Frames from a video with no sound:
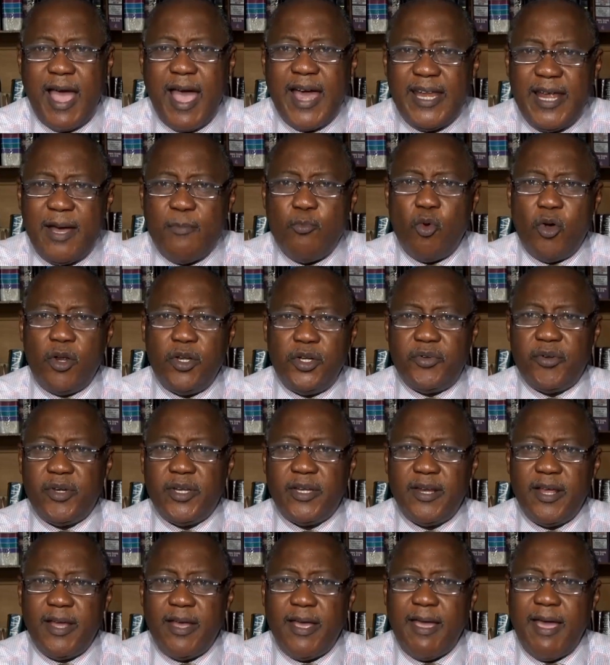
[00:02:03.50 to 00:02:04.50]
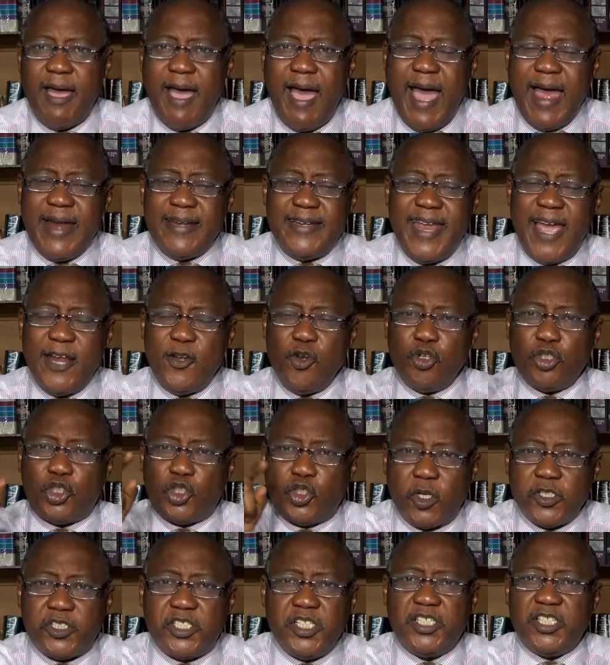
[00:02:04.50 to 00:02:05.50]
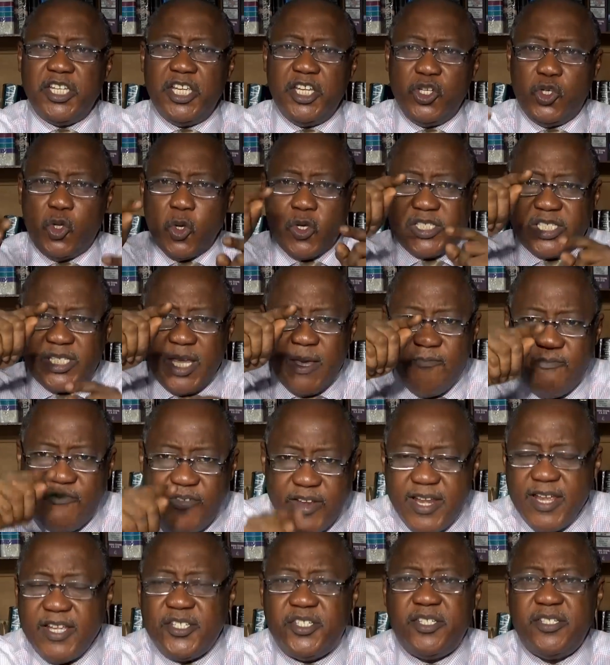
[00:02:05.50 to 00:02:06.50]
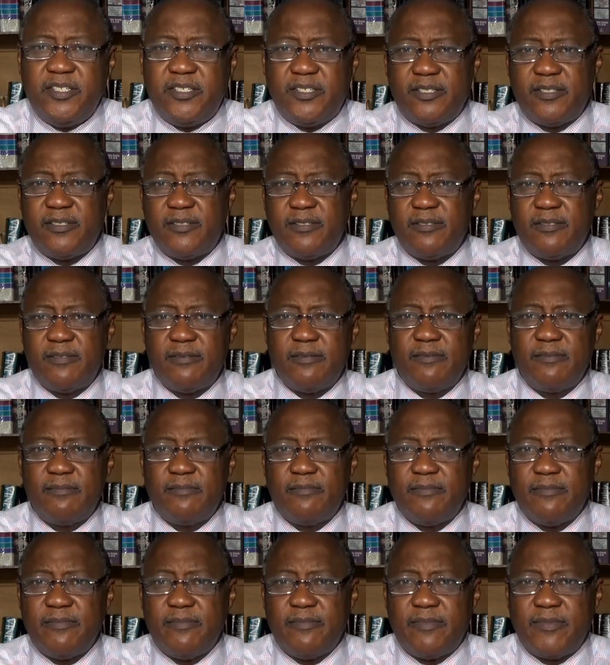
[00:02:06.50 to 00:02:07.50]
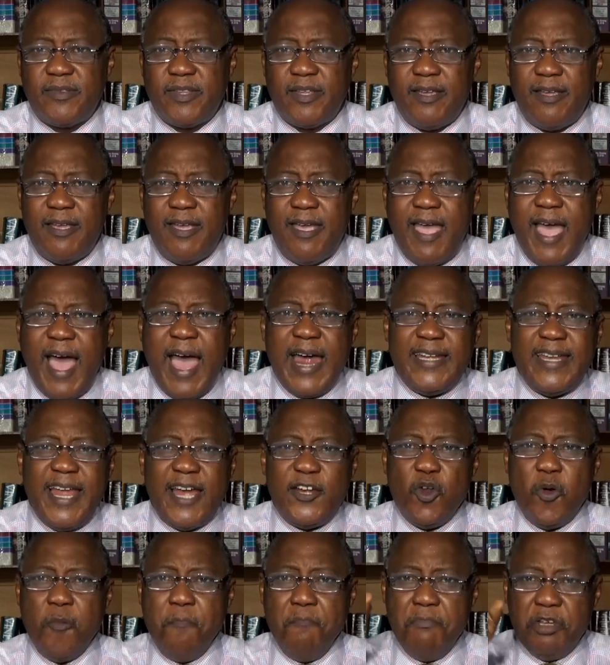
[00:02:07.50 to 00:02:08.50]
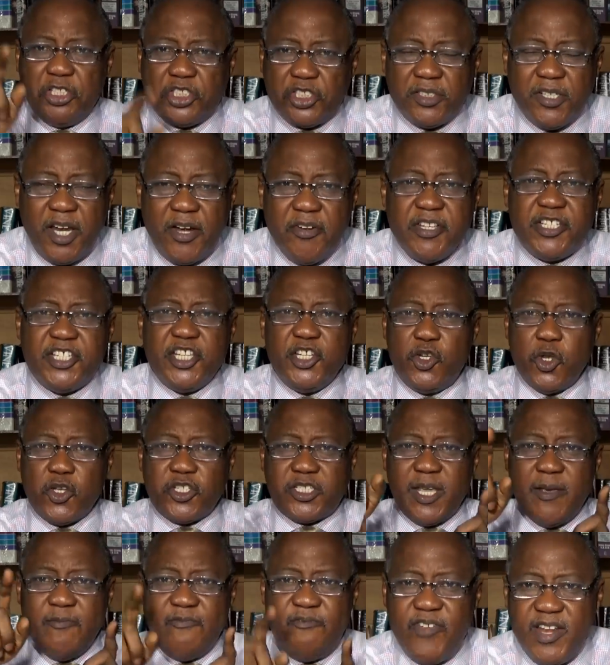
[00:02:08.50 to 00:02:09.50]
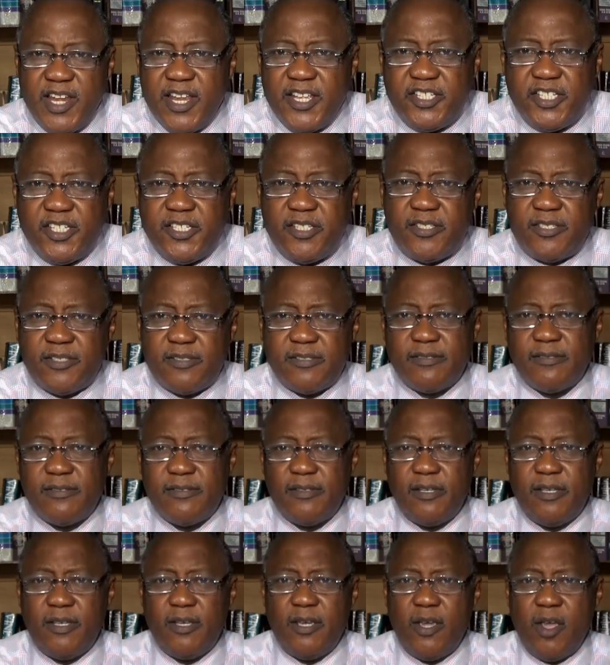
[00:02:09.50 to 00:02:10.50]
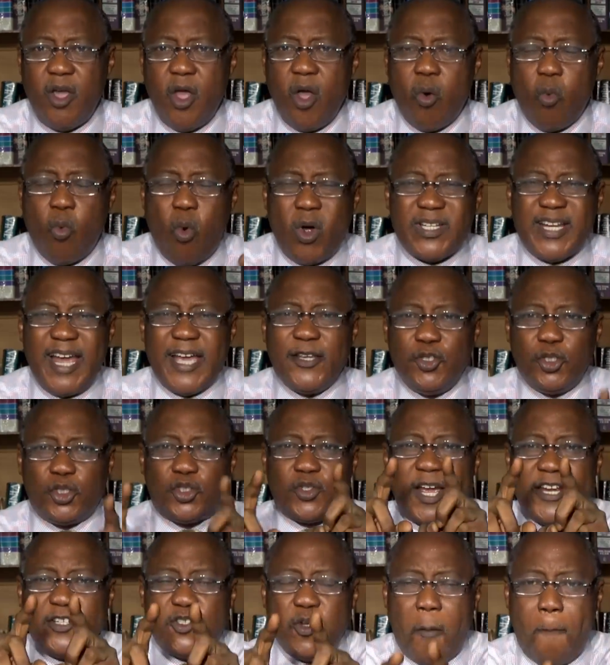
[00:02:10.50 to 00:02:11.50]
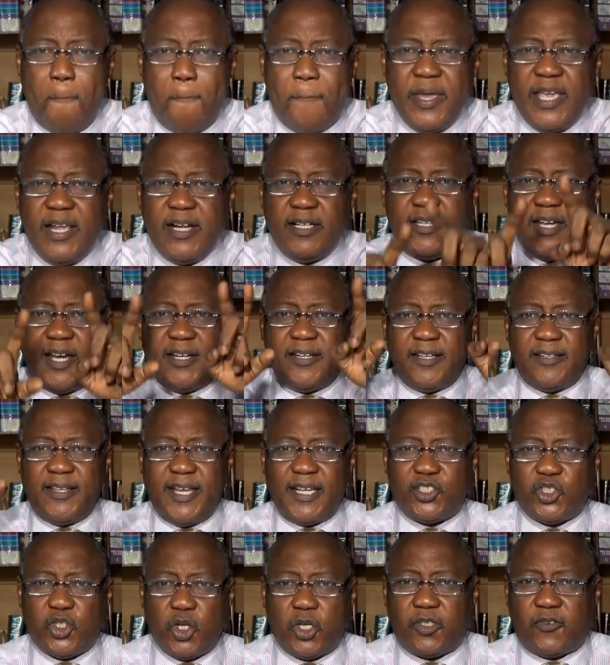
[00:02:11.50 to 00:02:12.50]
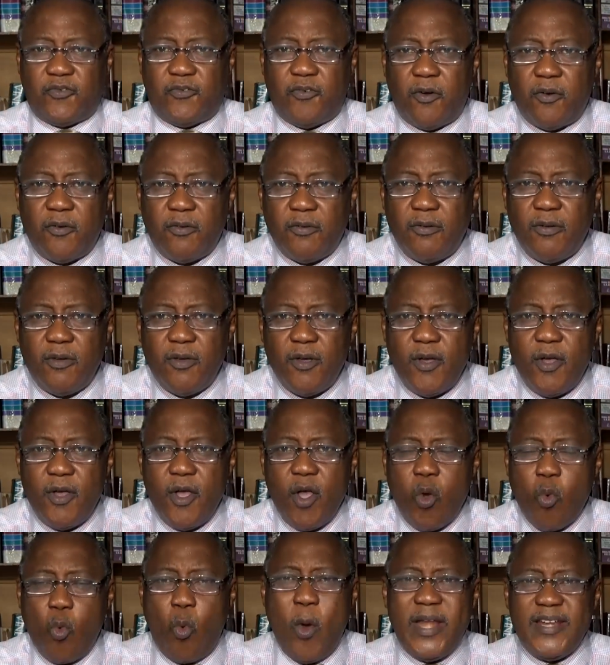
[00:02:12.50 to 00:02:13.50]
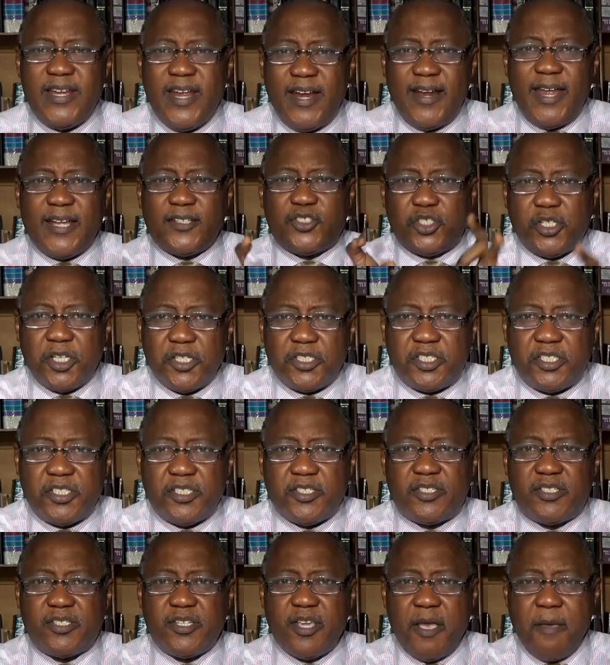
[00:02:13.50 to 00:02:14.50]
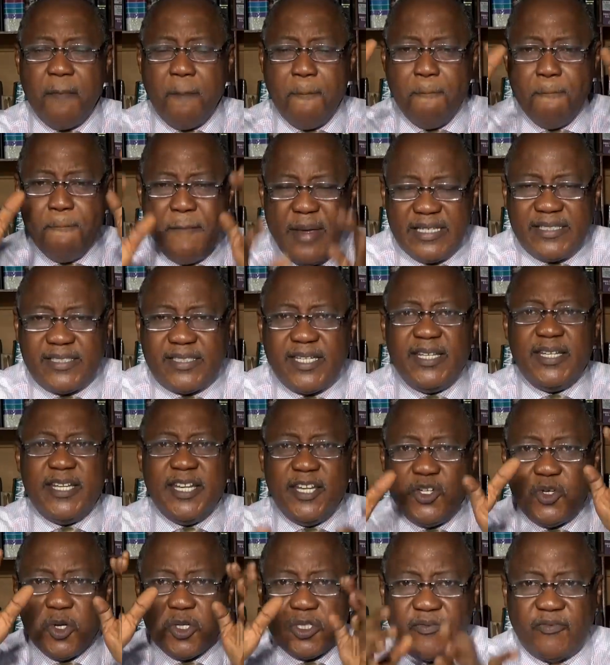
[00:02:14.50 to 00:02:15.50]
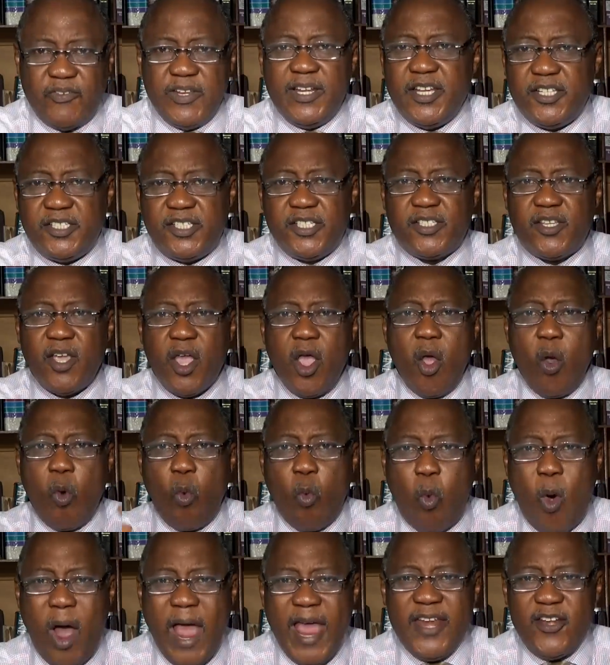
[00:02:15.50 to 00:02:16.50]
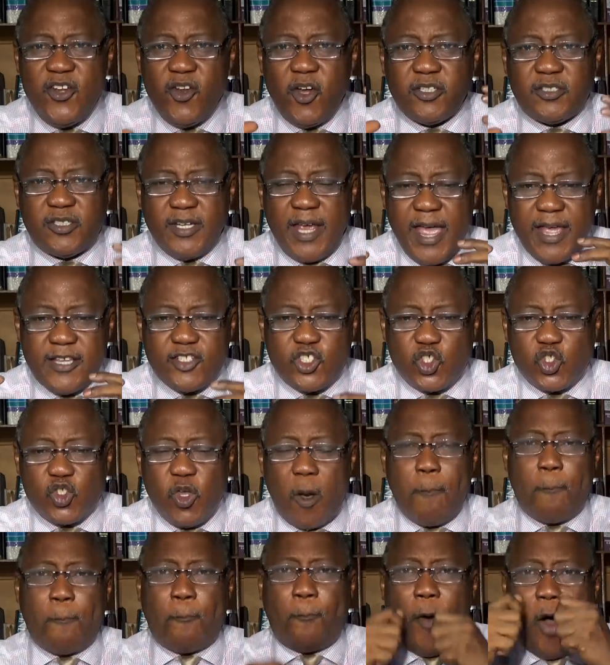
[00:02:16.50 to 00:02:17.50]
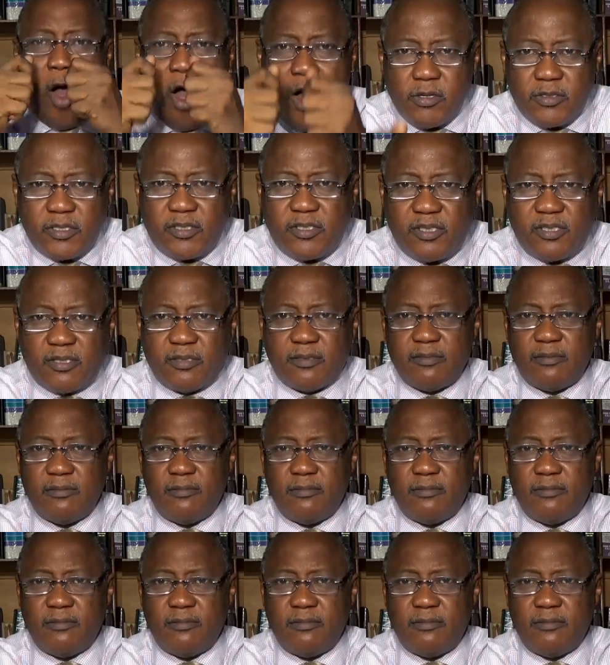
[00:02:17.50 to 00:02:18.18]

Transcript: And I'm wondering, are there no churches in those same villages? Are there no missionaries in those same villages? What are you trying to build another church for? When there are churches meeting in those villages, why not support